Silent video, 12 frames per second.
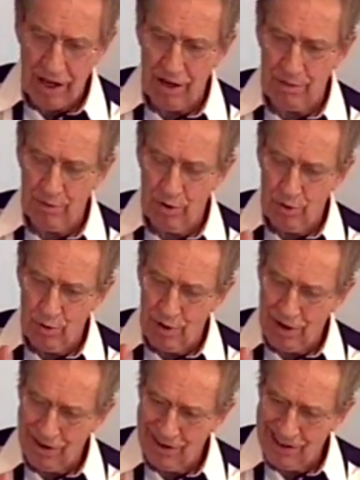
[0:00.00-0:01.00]
who are
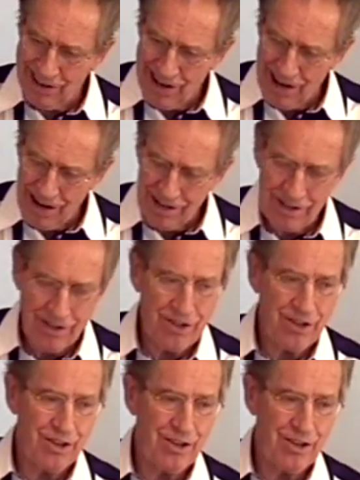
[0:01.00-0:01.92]
under